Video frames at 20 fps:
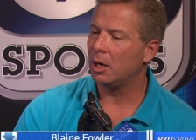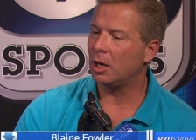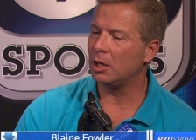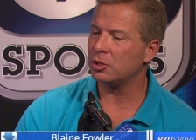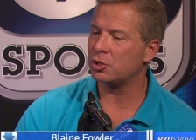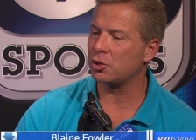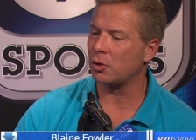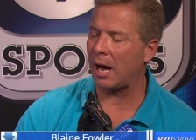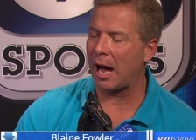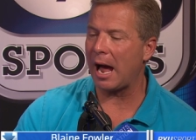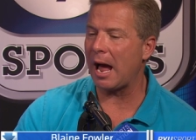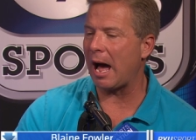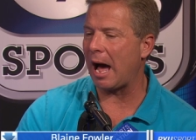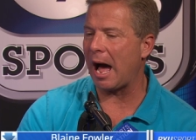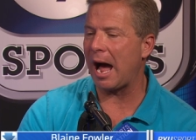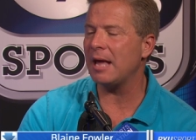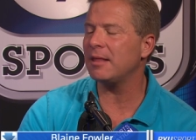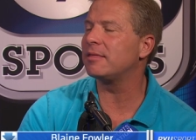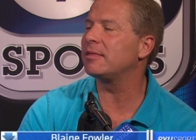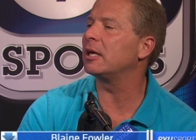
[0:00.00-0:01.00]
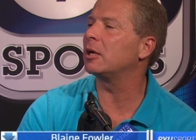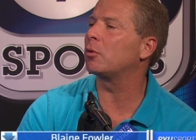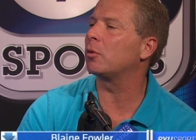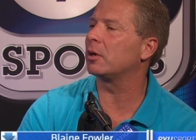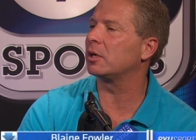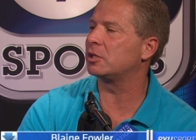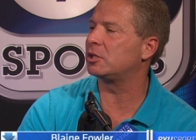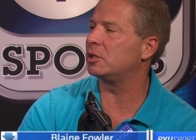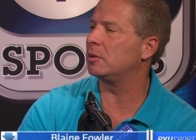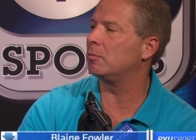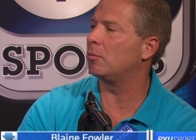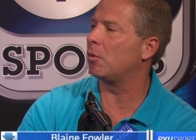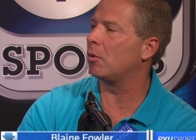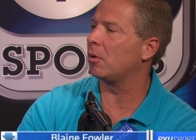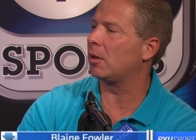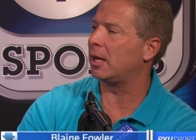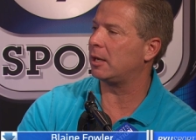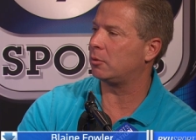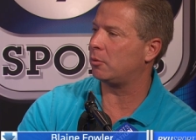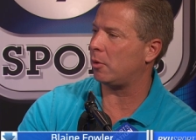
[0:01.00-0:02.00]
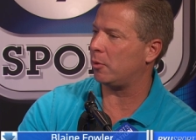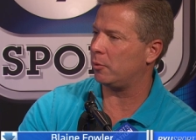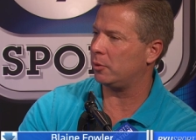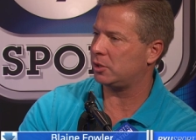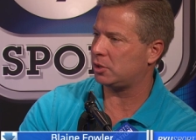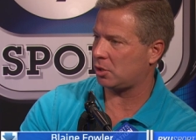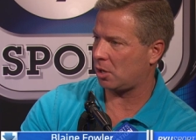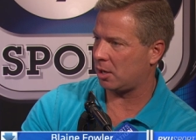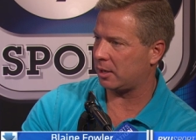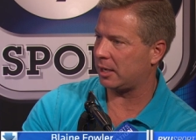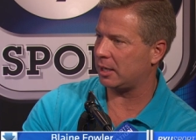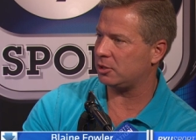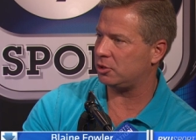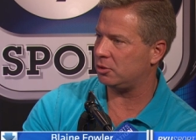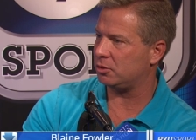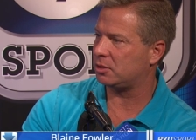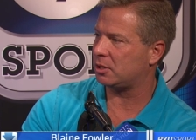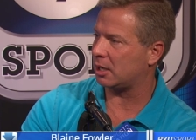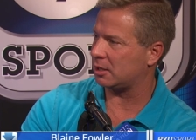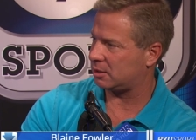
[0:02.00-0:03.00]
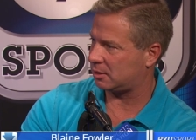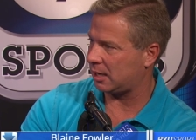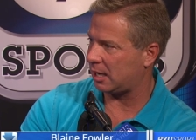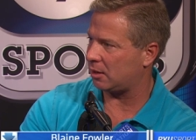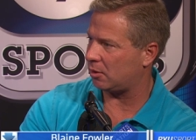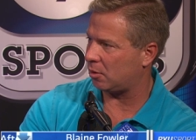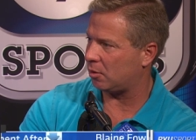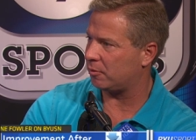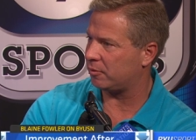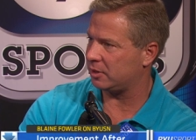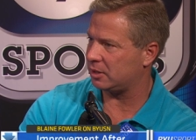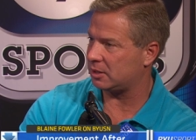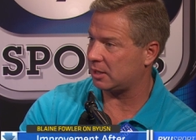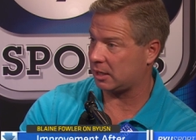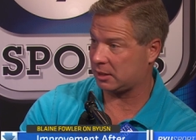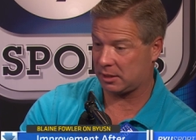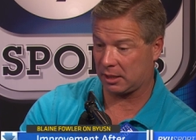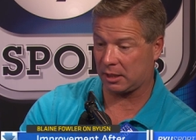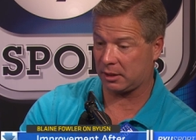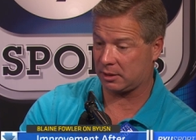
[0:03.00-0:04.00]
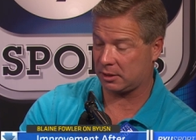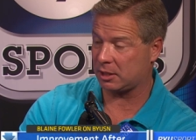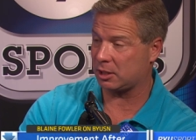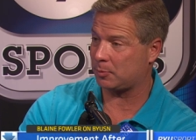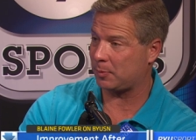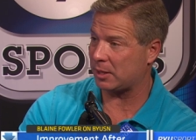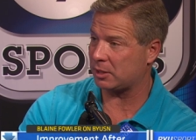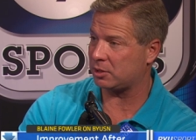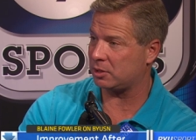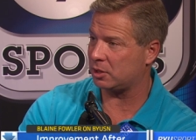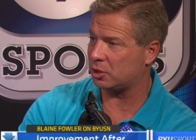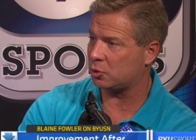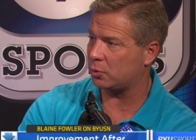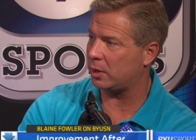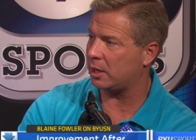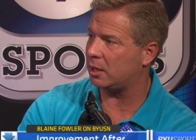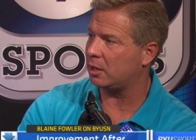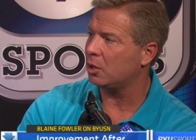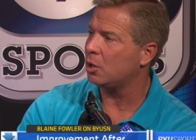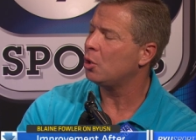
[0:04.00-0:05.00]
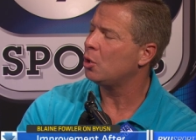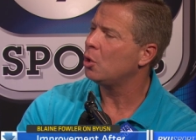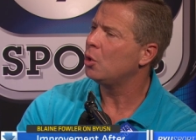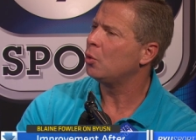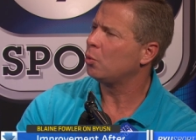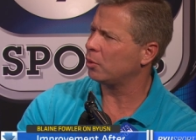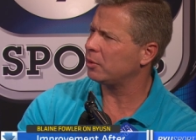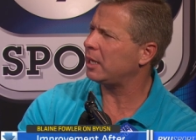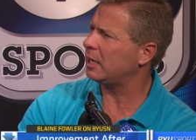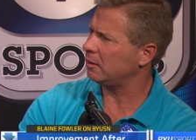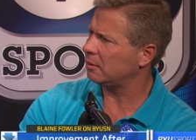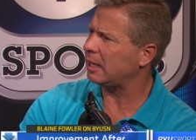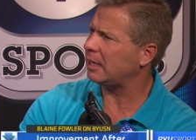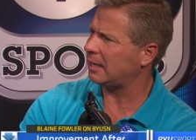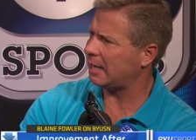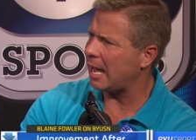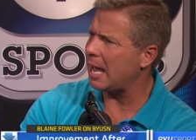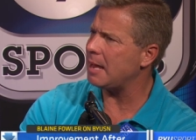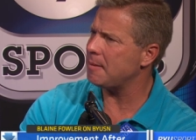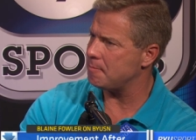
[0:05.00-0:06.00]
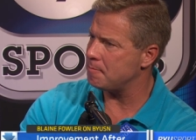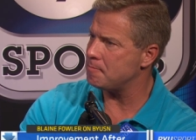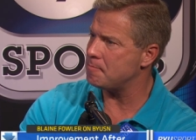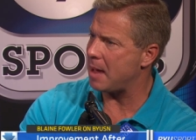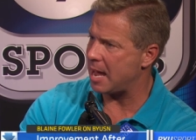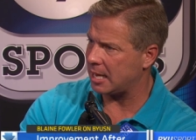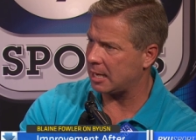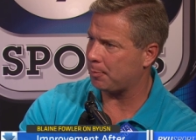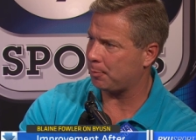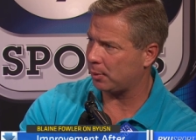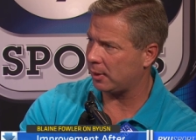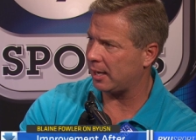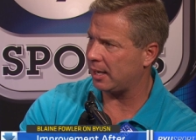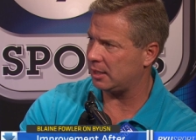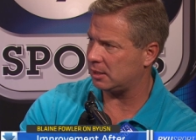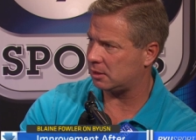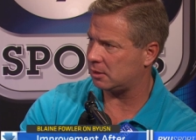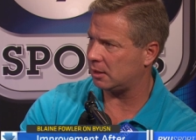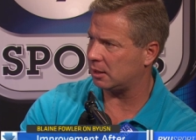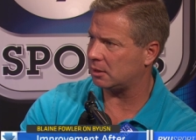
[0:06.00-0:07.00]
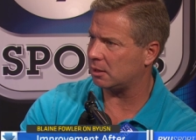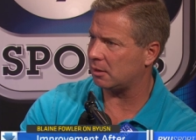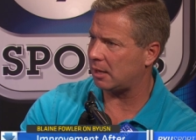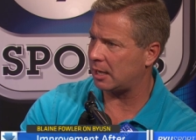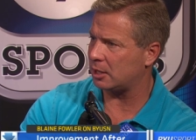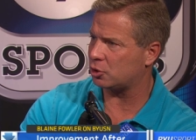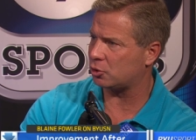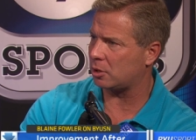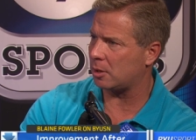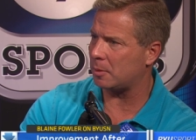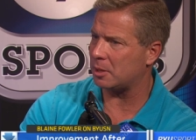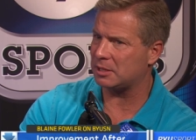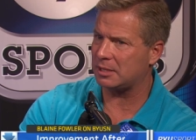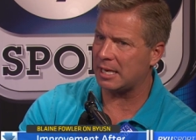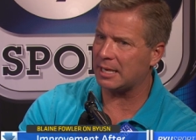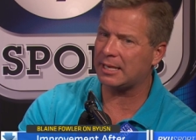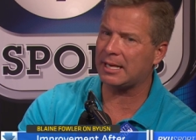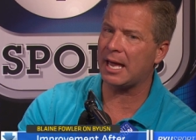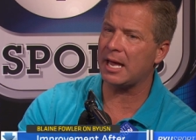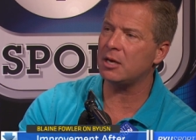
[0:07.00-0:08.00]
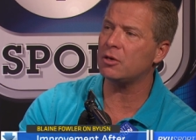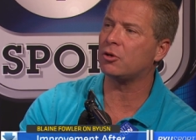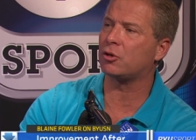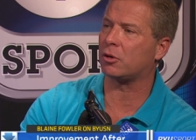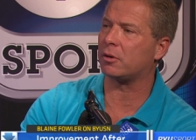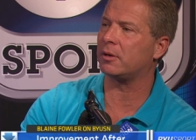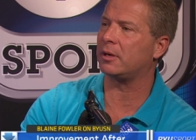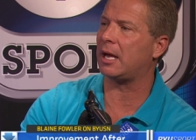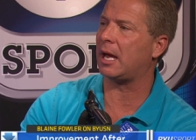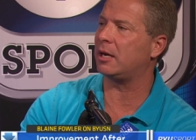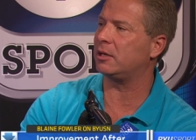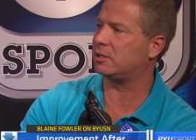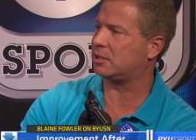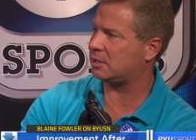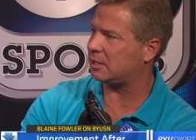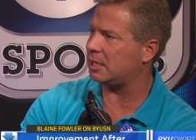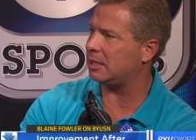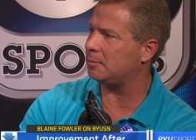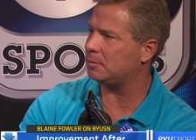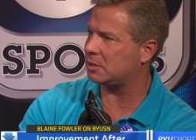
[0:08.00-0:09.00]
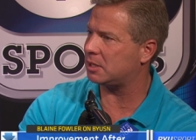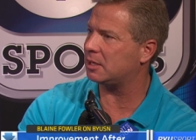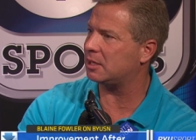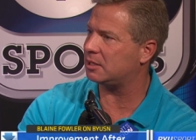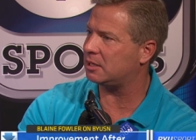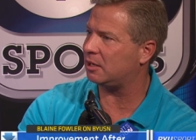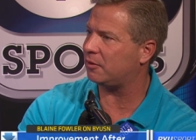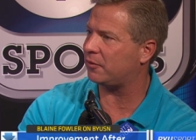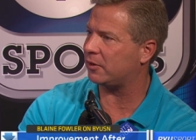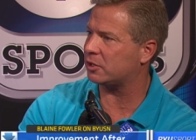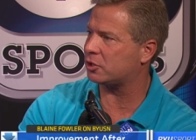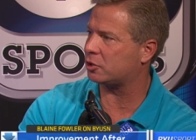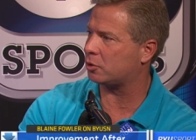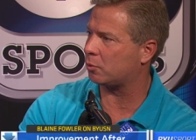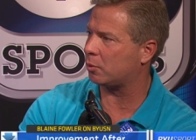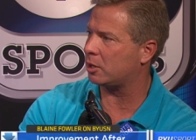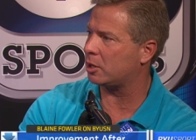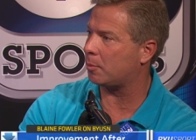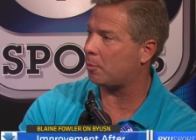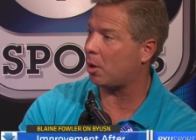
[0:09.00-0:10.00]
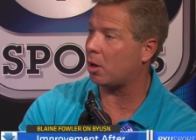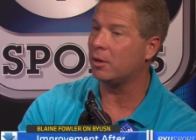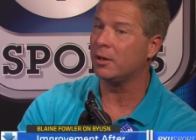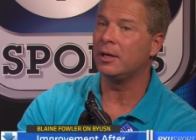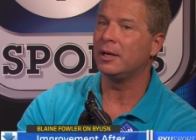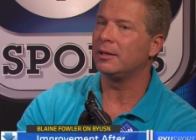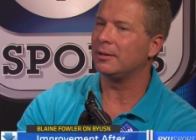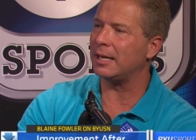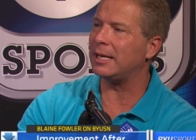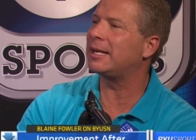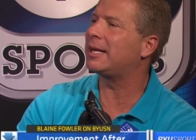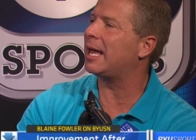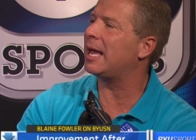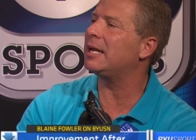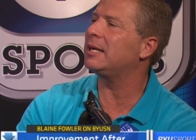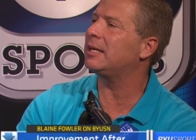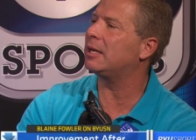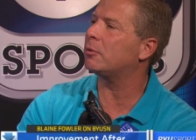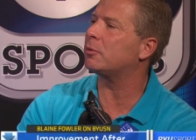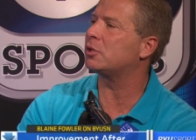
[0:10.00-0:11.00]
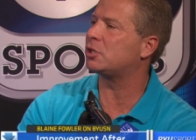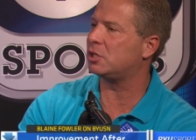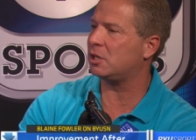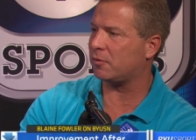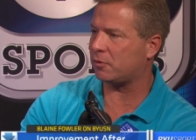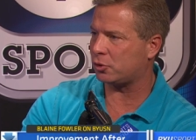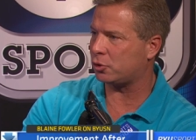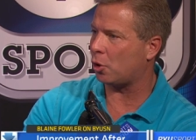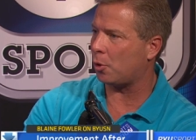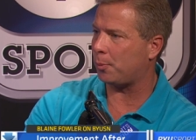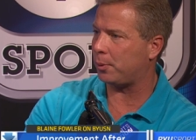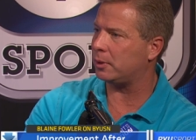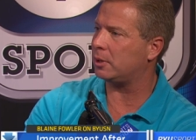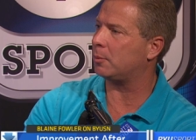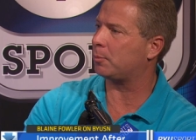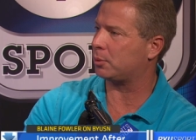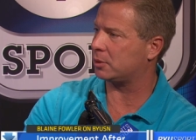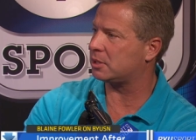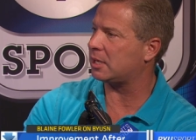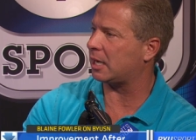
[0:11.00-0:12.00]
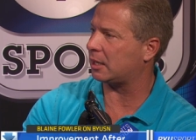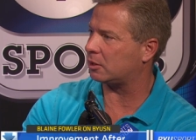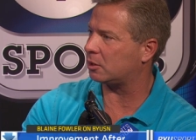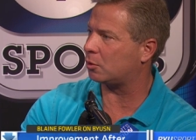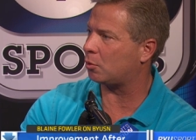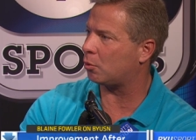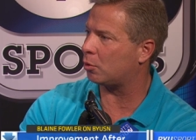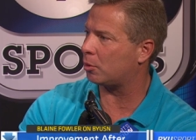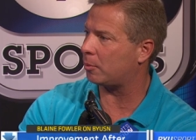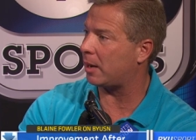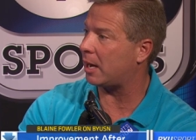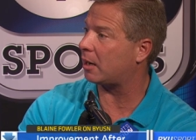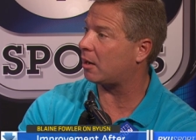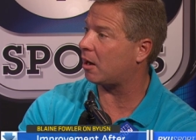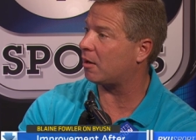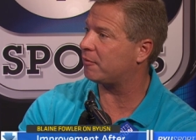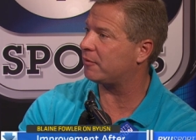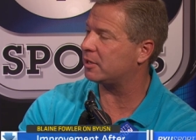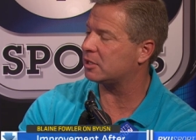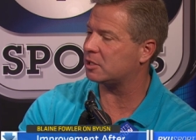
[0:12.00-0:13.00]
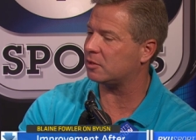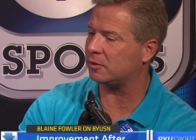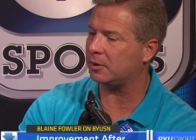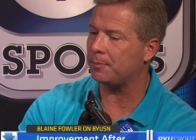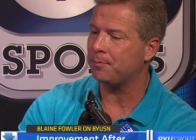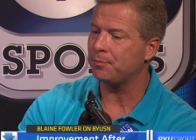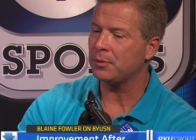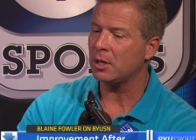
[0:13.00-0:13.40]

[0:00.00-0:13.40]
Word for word: so I, I think we're going to see more like what we saw against Utah State over these next six, especially this week, where they, they can make plays at the line of scrimmage. They can create seams in the defense to run the ball. They can get receivers open and protect the quarterback offensively.